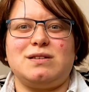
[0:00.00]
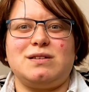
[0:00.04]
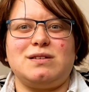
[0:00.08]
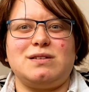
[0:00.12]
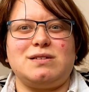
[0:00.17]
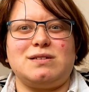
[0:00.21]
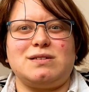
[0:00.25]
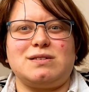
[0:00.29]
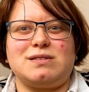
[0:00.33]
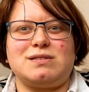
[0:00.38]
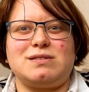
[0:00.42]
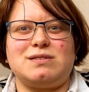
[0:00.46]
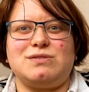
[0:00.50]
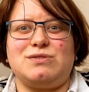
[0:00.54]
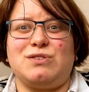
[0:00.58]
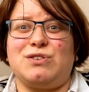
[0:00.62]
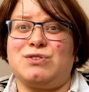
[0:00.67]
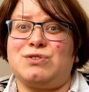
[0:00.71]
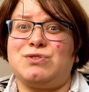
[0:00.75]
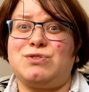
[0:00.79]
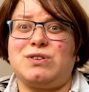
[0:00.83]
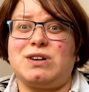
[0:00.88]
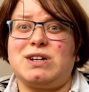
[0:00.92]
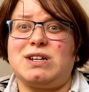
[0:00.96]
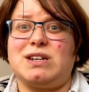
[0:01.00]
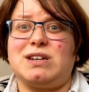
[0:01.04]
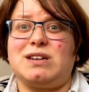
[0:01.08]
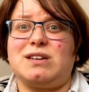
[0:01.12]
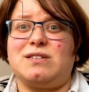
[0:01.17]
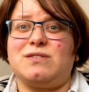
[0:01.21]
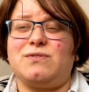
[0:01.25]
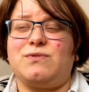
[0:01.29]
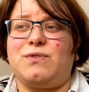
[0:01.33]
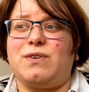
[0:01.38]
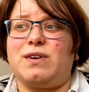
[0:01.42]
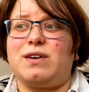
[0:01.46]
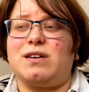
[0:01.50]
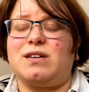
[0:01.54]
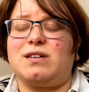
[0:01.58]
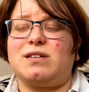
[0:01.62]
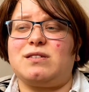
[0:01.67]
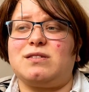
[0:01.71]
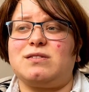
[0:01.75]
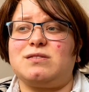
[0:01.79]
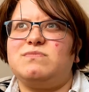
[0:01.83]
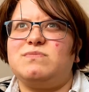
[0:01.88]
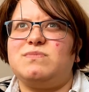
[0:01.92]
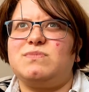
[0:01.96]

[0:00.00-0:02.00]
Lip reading: is not treating their